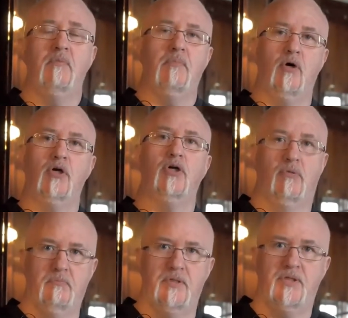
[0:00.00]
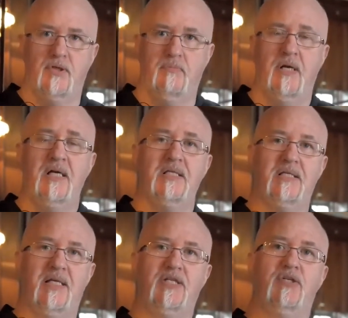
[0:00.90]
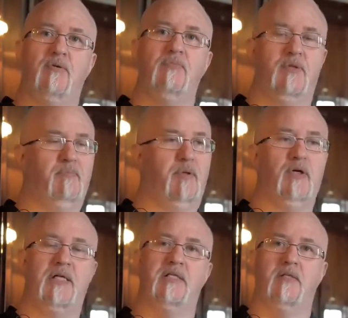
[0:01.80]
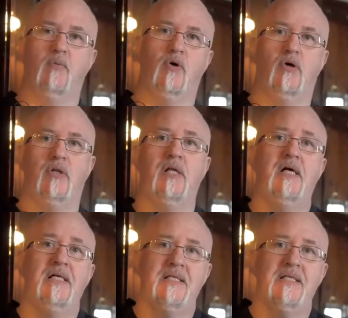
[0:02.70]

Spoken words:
more cumbersome systems and plug into the wall